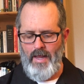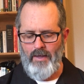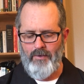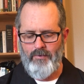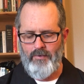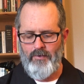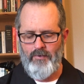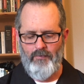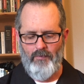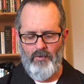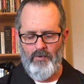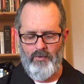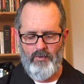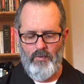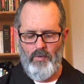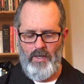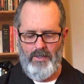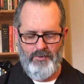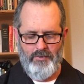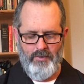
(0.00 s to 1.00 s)
ask this first
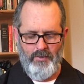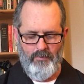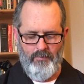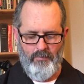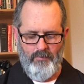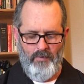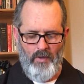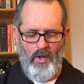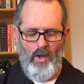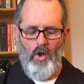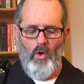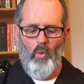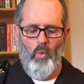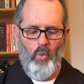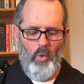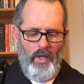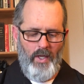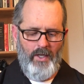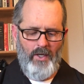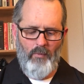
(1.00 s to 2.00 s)
question.
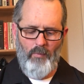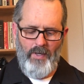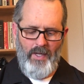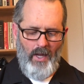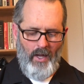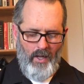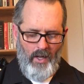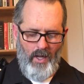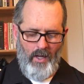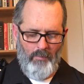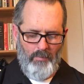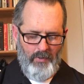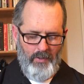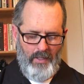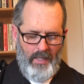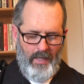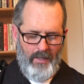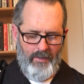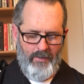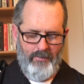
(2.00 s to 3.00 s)
When are we
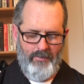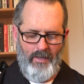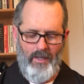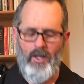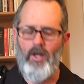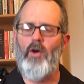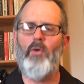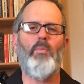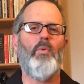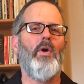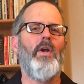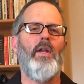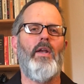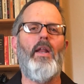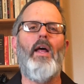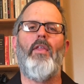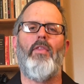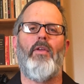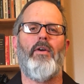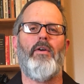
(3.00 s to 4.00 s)
obligated to help one
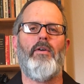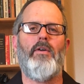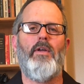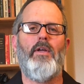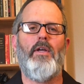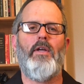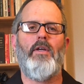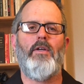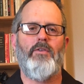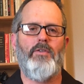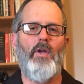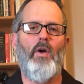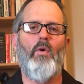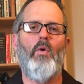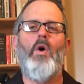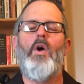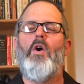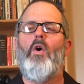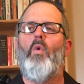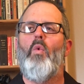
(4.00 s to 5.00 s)
another?
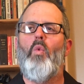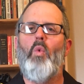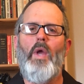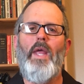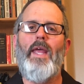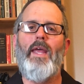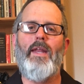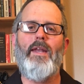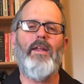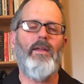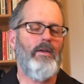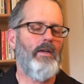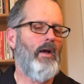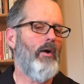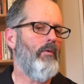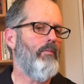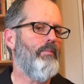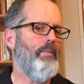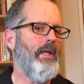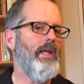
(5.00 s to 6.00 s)
So when,
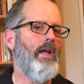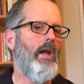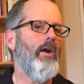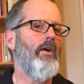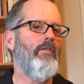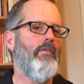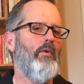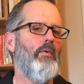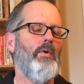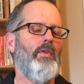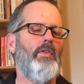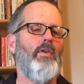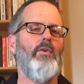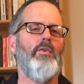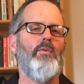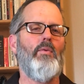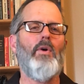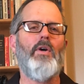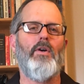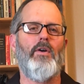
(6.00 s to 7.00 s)
now be careful with
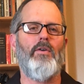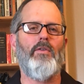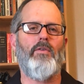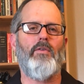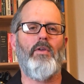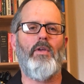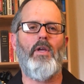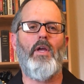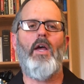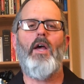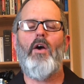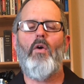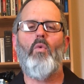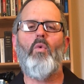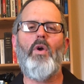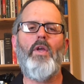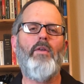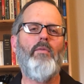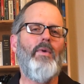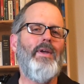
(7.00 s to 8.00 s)
those words.
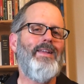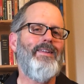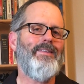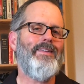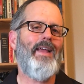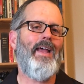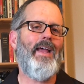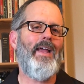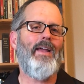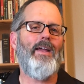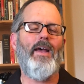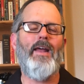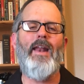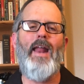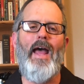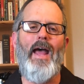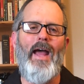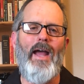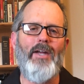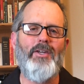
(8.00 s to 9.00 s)
When we say an
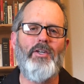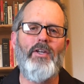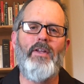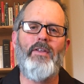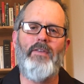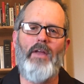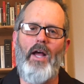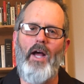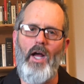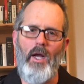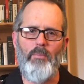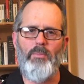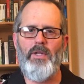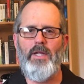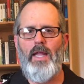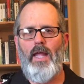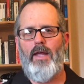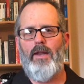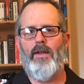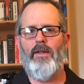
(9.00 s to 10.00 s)
action is
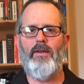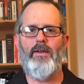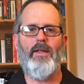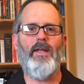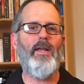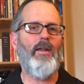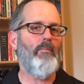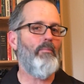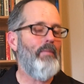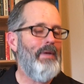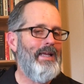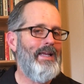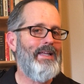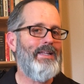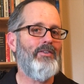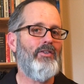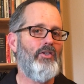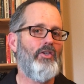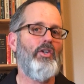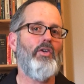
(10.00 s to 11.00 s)
obligated, it
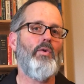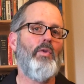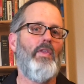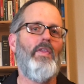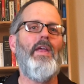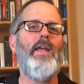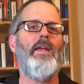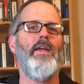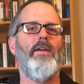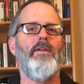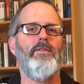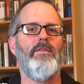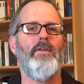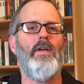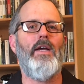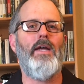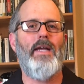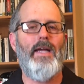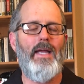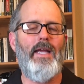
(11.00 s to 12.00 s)
means two things.
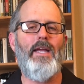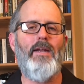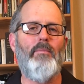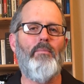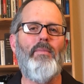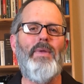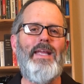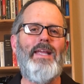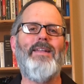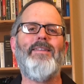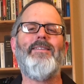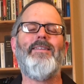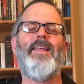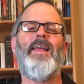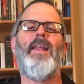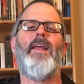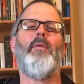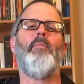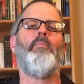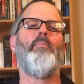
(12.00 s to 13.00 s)
It means that
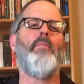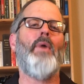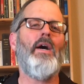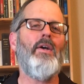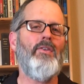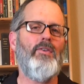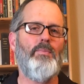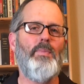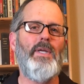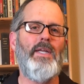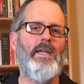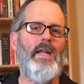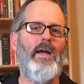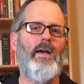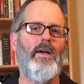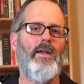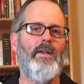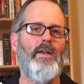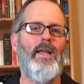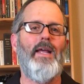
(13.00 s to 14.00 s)
it must be
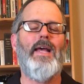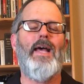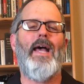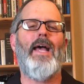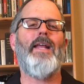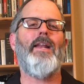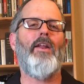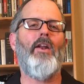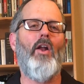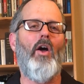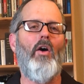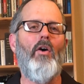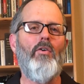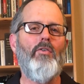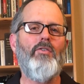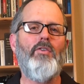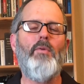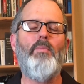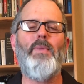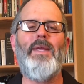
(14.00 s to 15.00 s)
done, and it
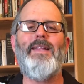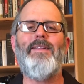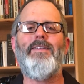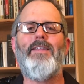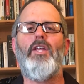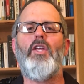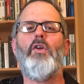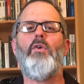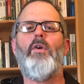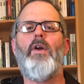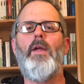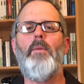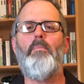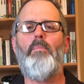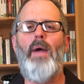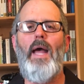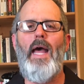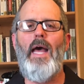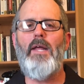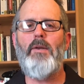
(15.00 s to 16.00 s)
also means that you're a
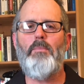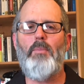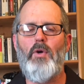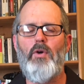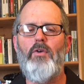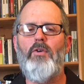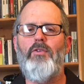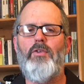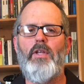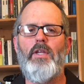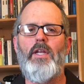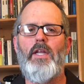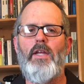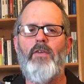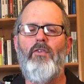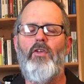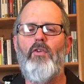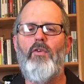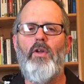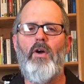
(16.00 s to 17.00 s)
bad person
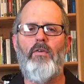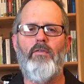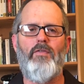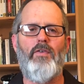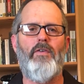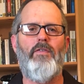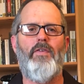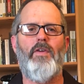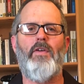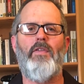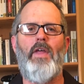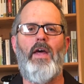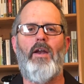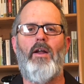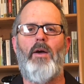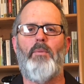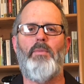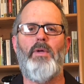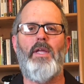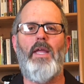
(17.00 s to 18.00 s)
if you don't fulfill that
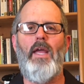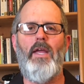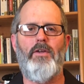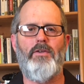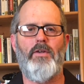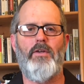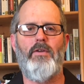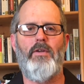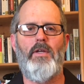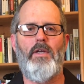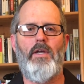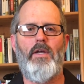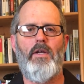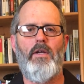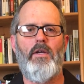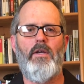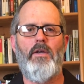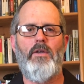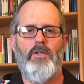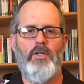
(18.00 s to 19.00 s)
obligation.
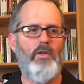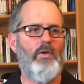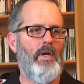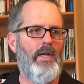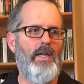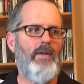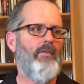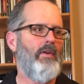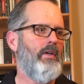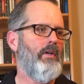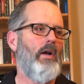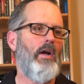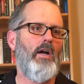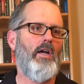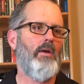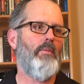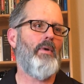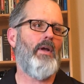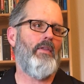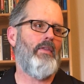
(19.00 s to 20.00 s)
You could even
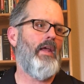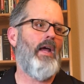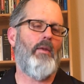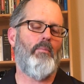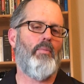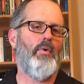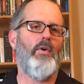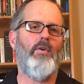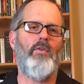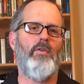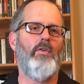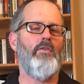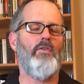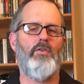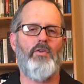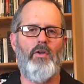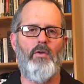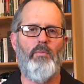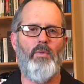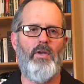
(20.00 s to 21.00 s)
talk about that person
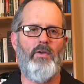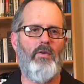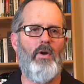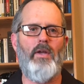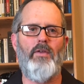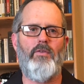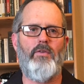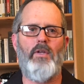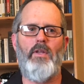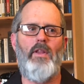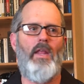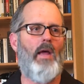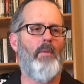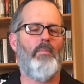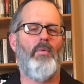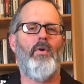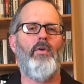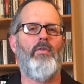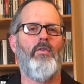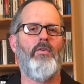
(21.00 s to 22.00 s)
should be trusted, that
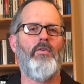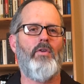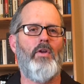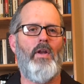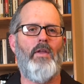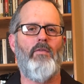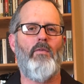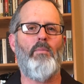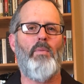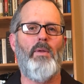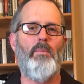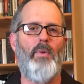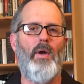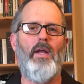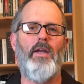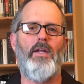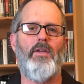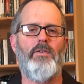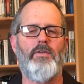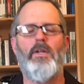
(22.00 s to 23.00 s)
person should even be
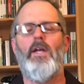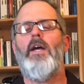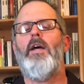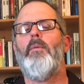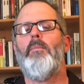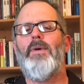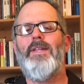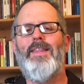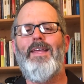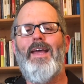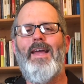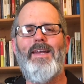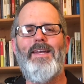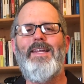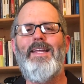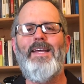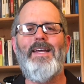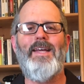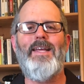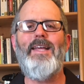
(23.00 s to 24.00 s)
punished. But the
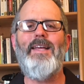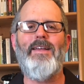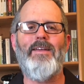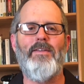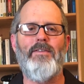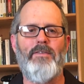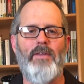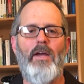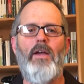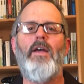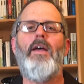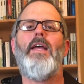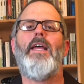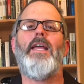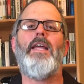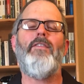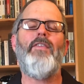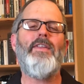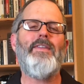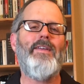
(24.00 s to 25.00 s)
idea is,
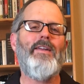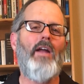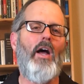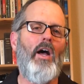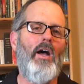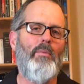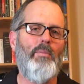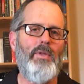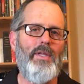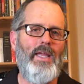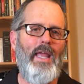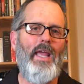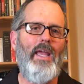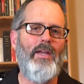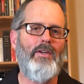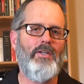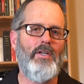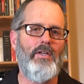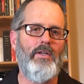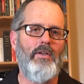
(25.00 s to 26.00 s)
if it's an
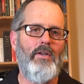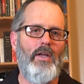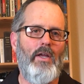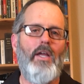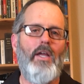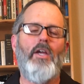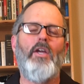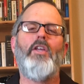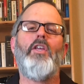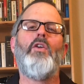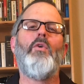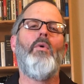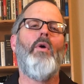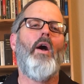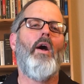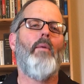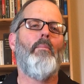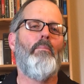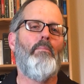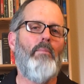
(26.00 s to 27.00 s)
obligation, you
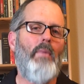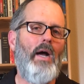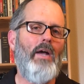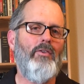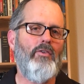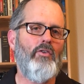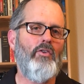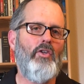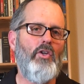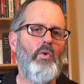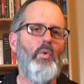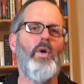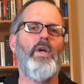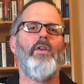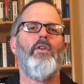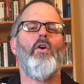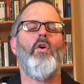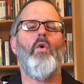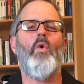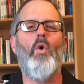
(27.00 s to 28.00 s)
must do it
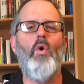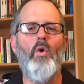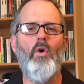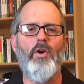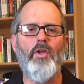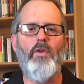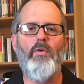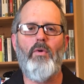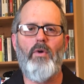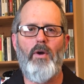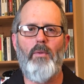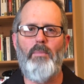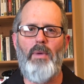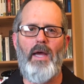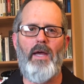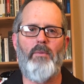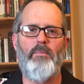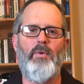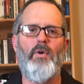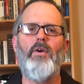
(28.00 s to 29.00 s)
or you're a
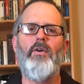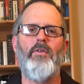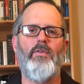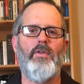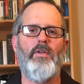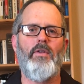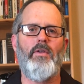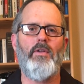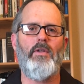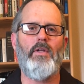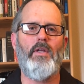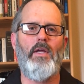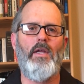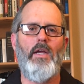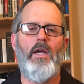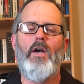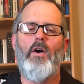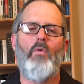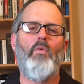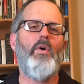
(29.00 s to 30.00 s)
bad person.
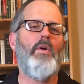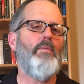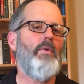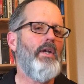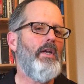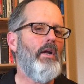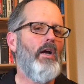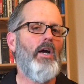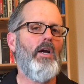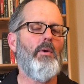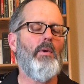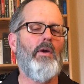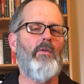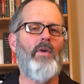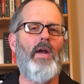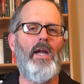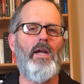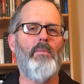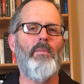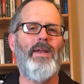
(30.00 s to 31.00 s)
When we talk about
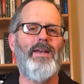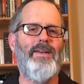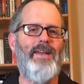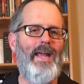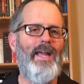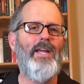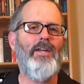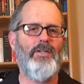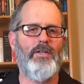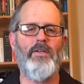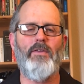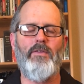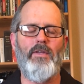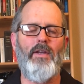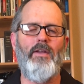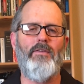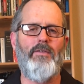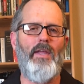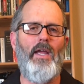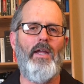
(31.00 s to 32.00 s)
recommendations in
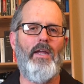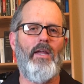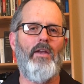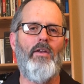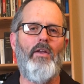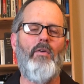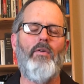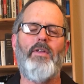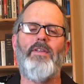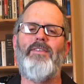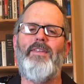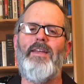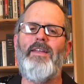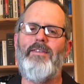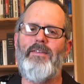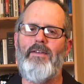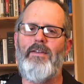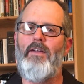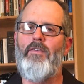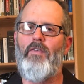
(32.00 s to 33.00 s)
a second, notice it's
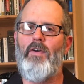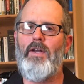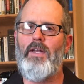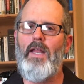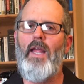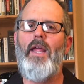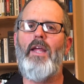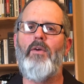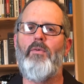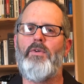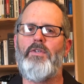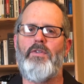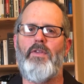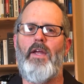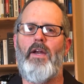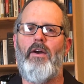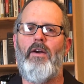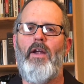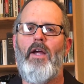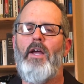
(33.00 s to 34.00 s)
a different language
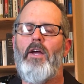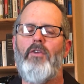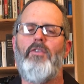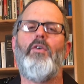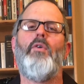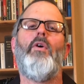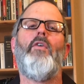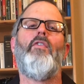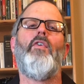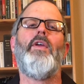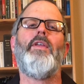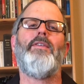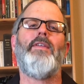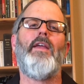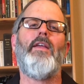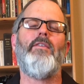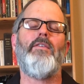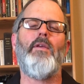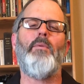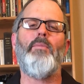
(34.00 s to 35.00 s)
there. So if we
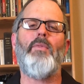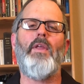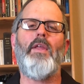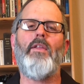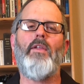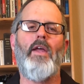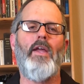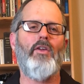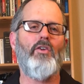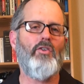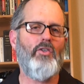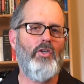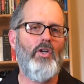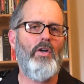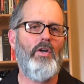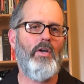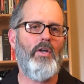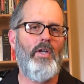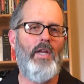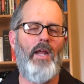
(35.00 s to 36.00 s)
say something like
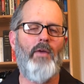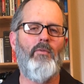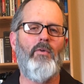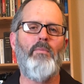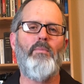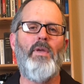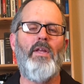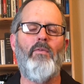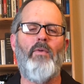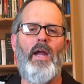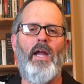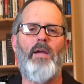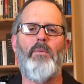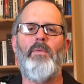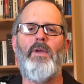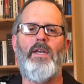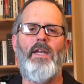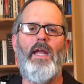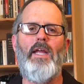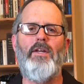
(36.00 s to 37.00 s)
should and we mean
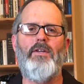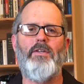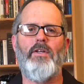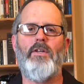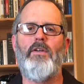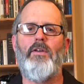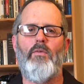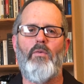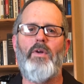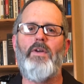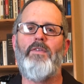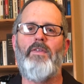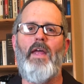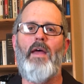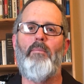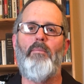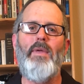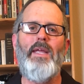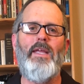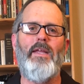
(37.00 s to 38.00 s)
recommendation, what does
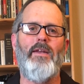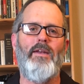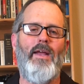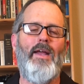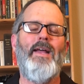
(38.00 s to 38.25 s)
that mean?